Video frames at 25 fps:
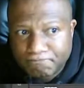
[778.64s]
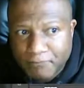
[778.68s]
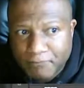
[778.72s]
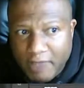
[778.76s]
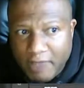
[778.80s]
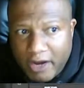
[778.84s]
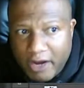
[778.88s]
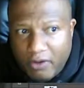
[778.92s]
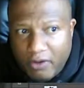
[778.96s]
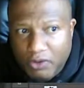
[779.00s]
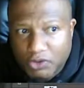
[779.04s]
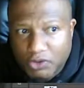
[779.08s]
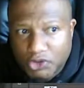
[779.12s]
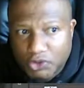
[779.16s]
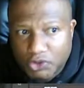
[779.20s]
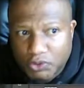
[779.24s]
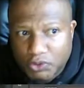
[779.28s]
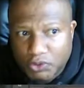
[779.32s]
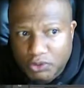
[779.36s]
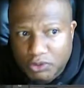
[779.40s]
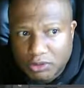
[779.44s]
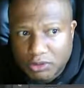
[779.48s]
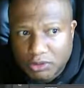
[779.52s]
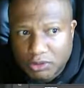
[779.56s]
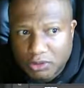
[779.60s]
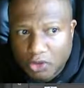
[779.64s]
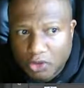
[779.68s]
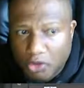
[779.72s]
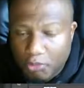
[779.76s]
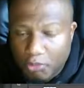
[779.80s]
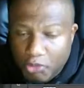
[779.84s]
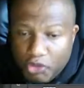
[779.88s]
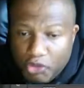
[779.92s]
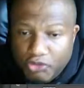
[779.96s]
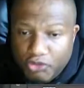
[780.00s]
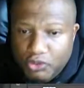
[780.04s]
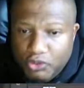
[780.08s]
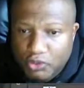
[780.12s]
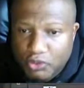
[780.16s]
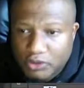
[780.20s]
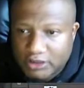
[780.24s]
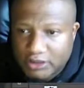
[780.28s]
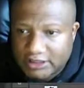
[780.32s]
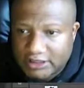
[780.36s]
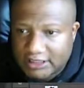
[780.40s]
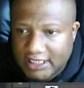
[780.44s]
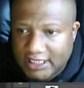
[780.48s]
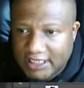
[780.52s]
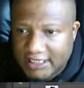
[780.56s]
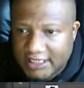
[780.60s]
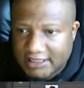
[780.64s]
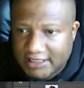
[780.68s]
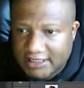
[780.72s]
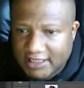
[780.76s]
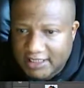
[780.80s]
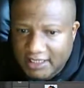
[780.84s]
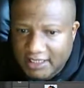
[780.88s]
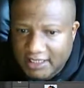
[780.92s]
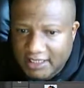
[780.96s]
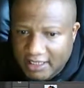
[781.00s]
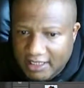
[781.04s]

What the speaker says: arrow tool or move tool is selected,